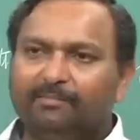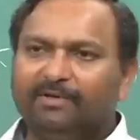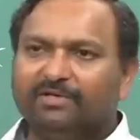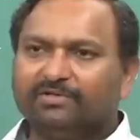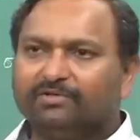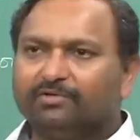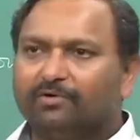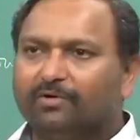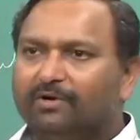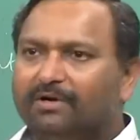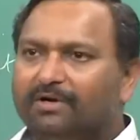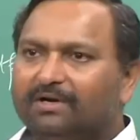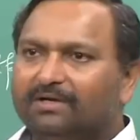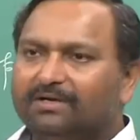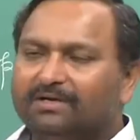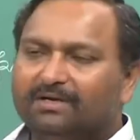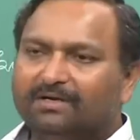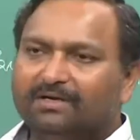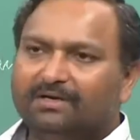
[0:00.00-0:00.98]
be stored
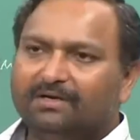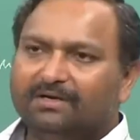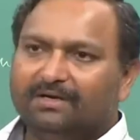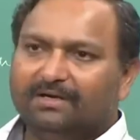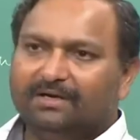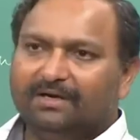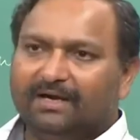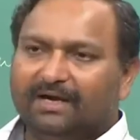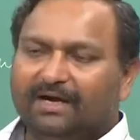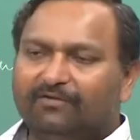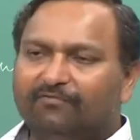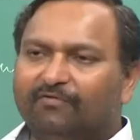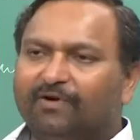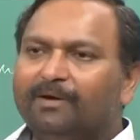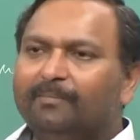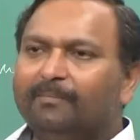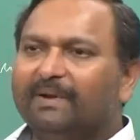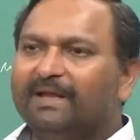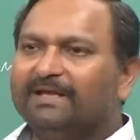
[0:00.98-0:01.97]
at
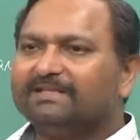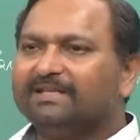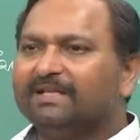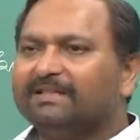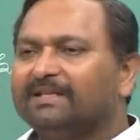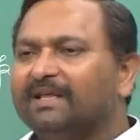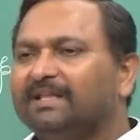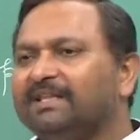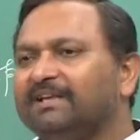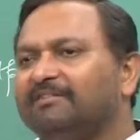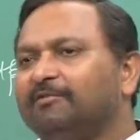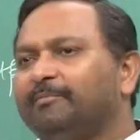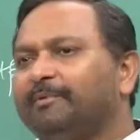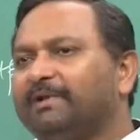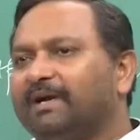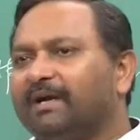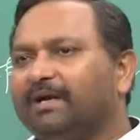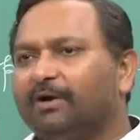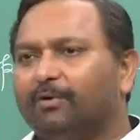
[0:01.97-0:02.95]
one place and then they will be
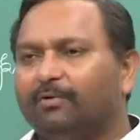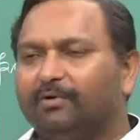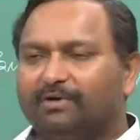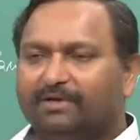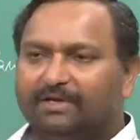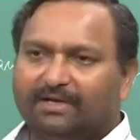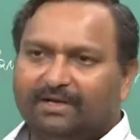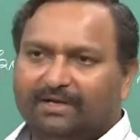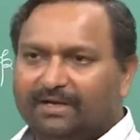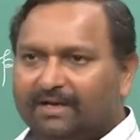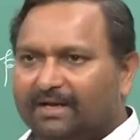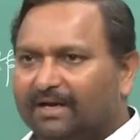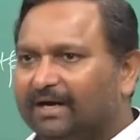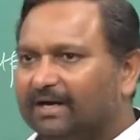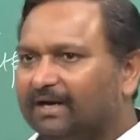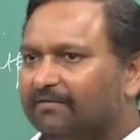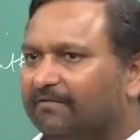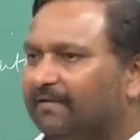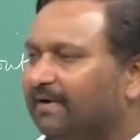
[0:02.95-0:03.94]
read out
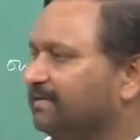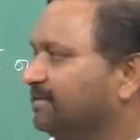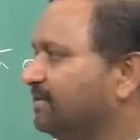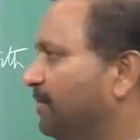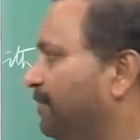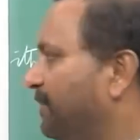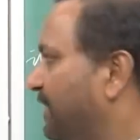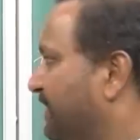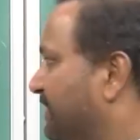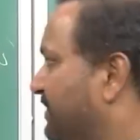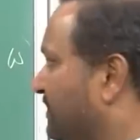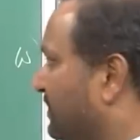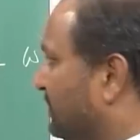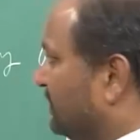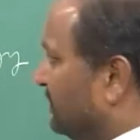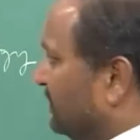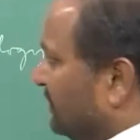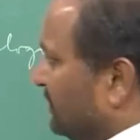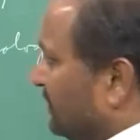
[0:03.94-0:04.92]
at a faster
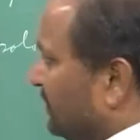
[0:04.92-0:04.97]
pace.